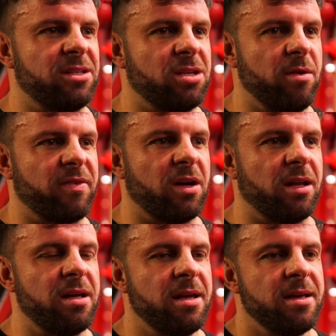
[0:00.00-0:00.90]
So we've
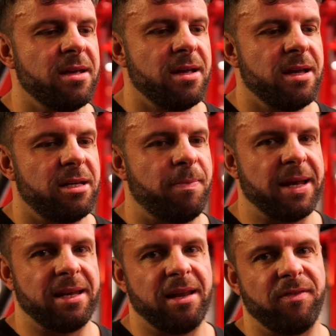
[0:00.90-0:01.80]
got,
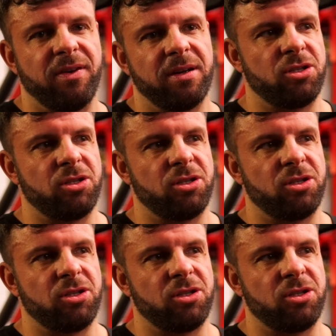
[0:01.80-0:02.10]
depending if